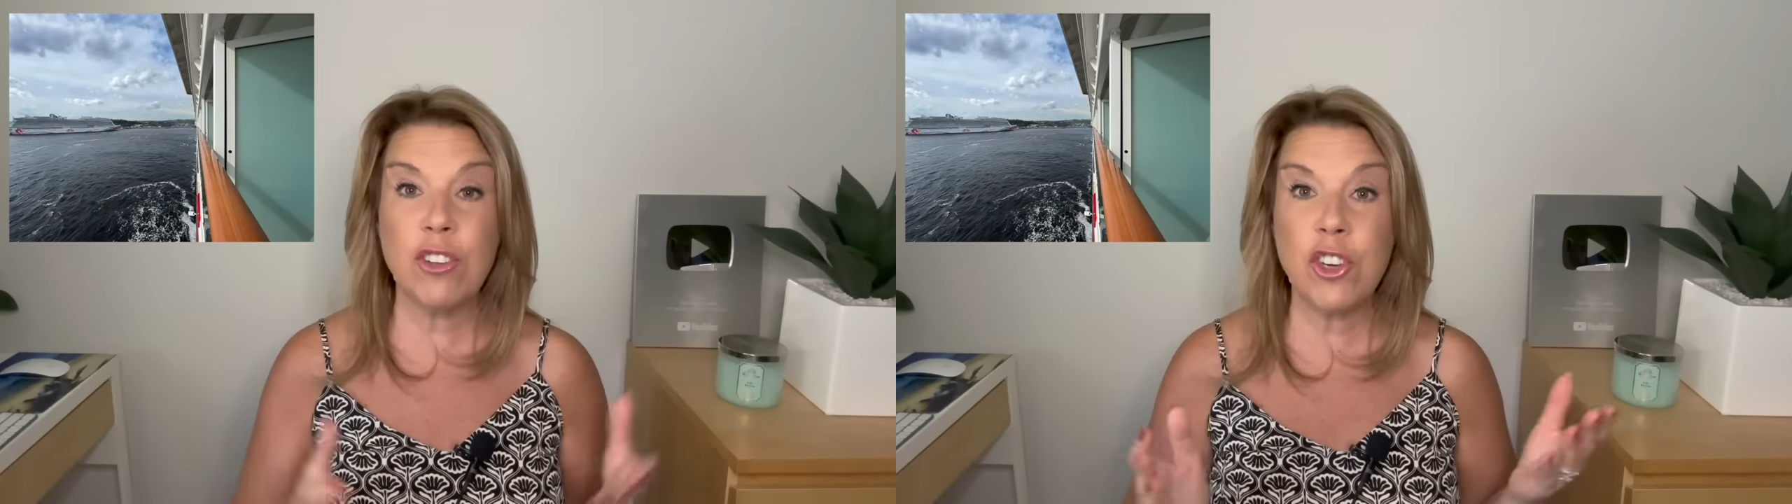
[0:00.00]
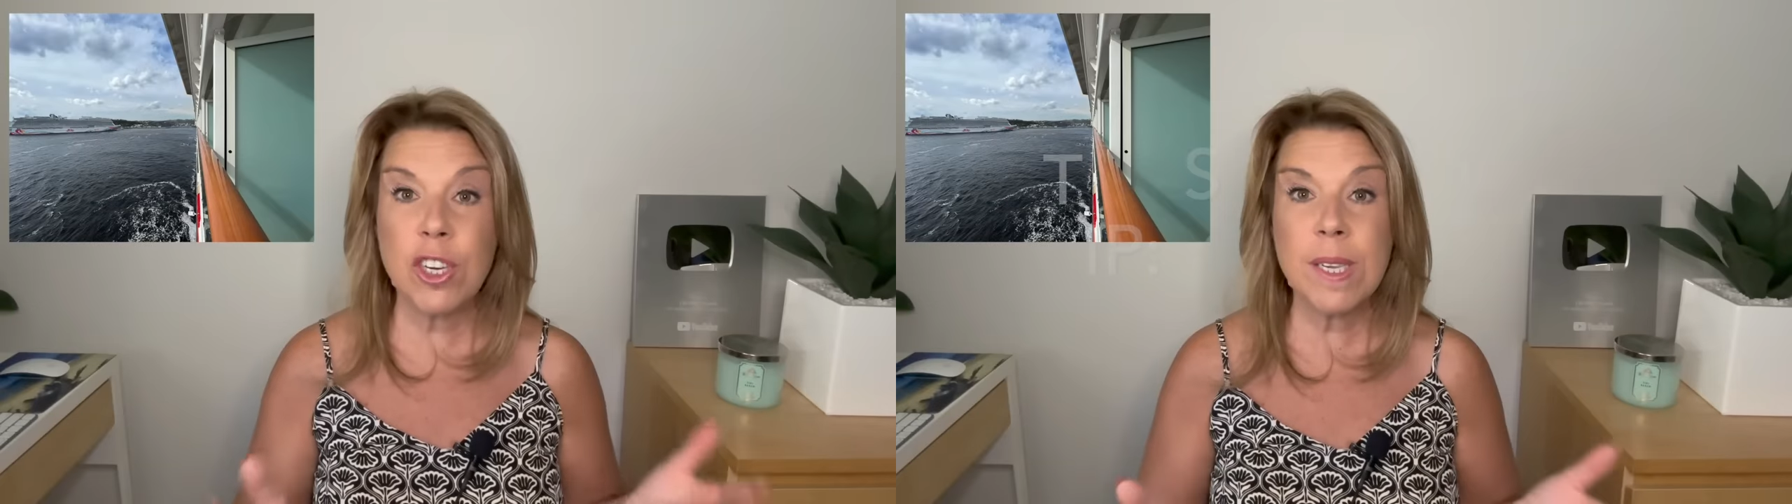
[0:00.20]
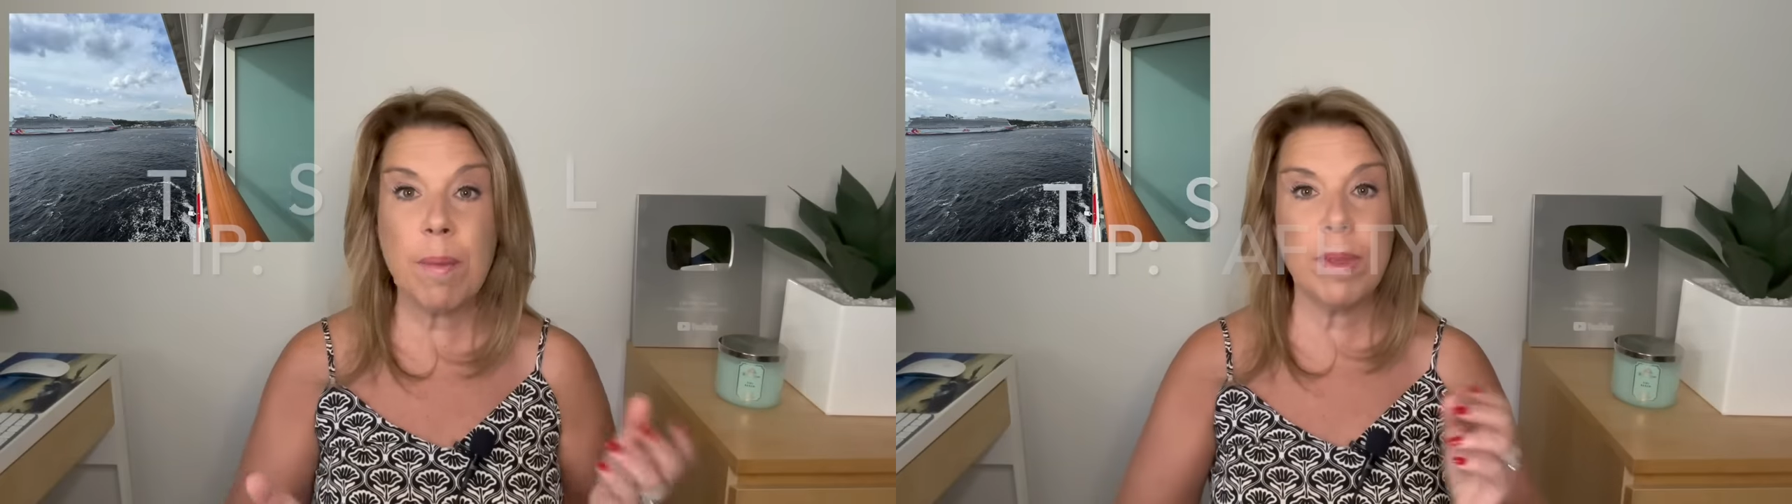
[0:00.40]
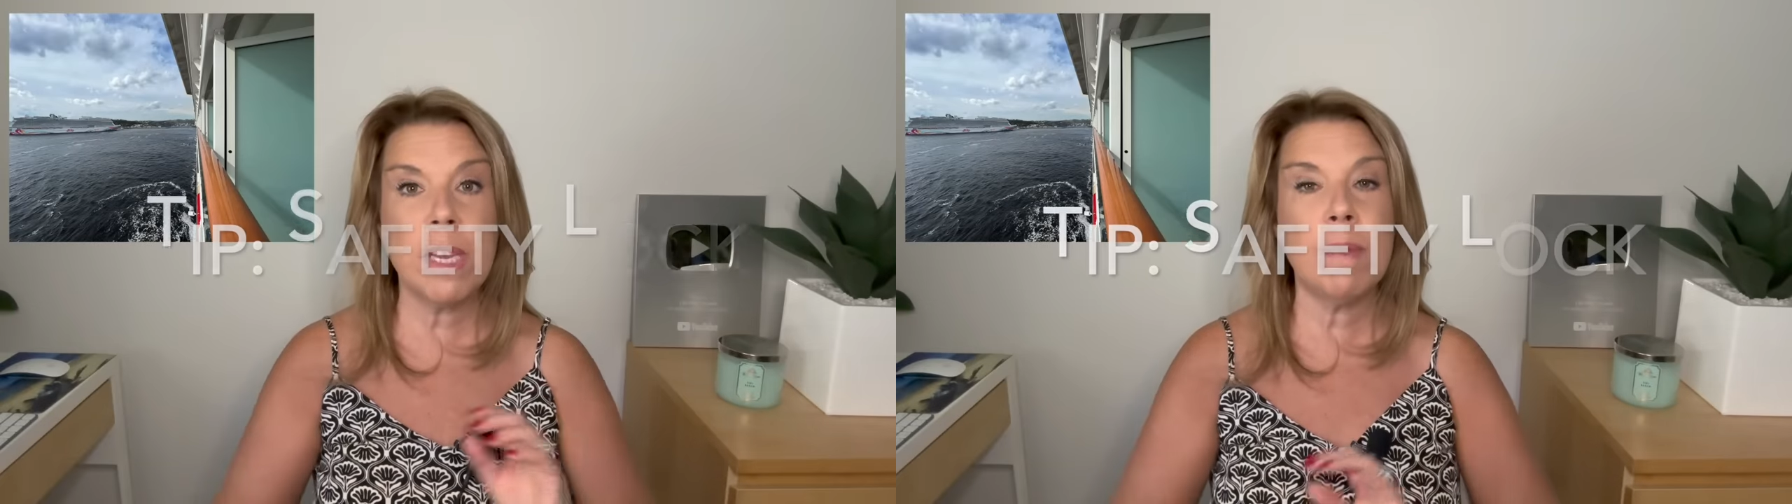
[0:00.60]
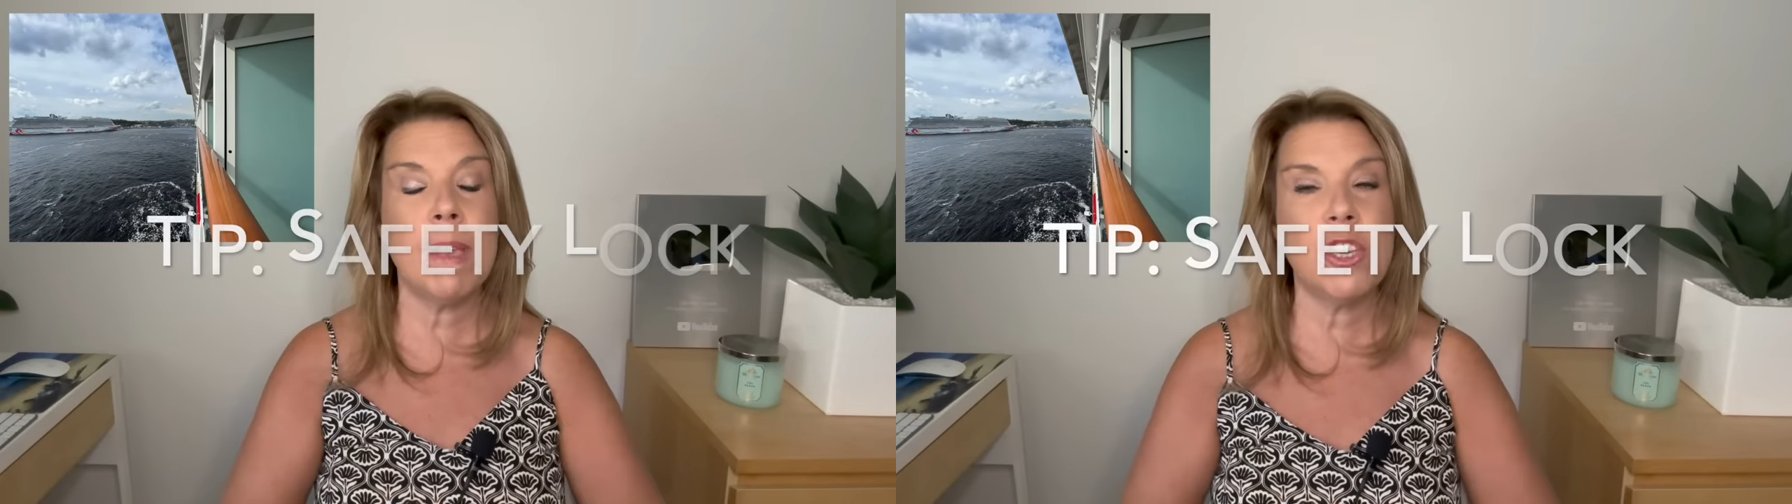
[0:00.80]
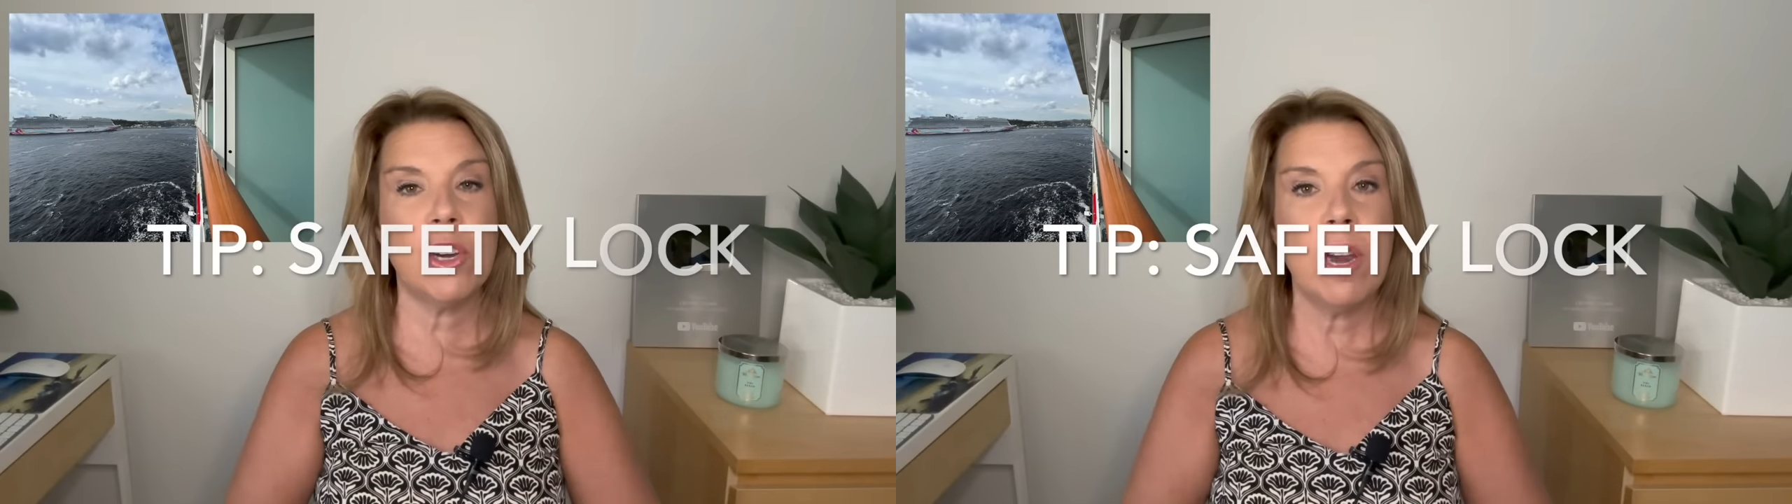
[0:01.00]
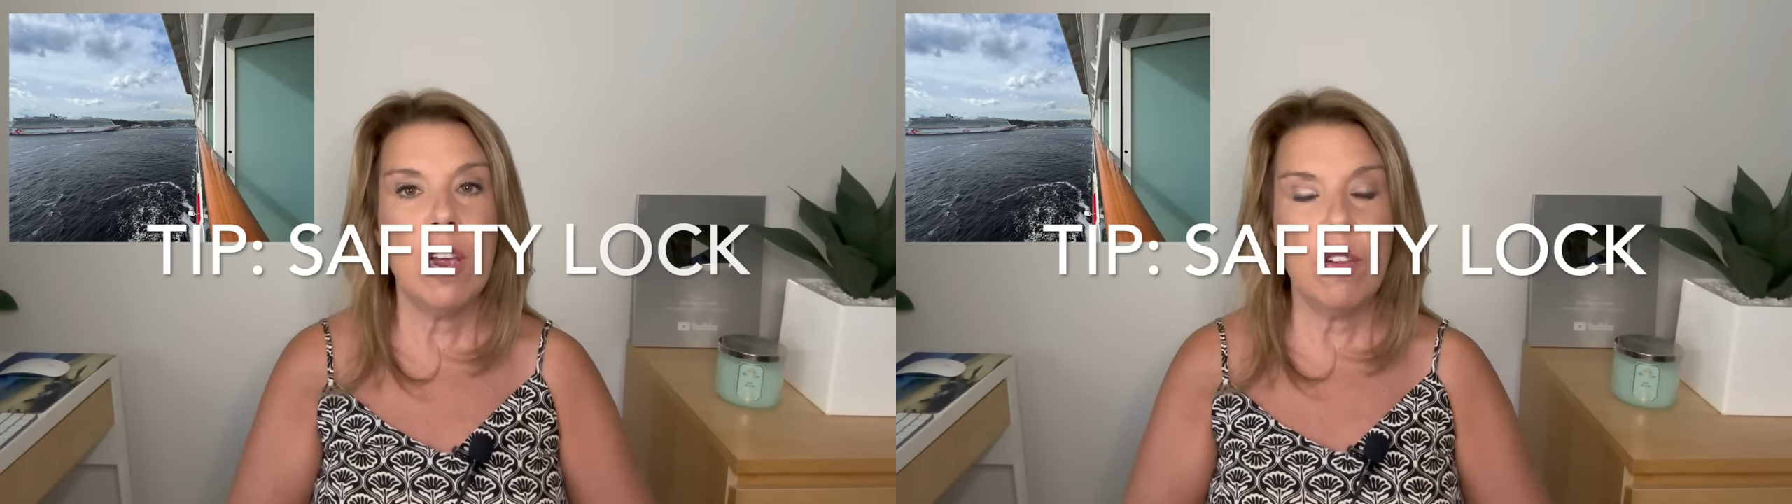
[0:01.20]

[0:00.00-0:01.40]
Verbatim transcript: just something to mention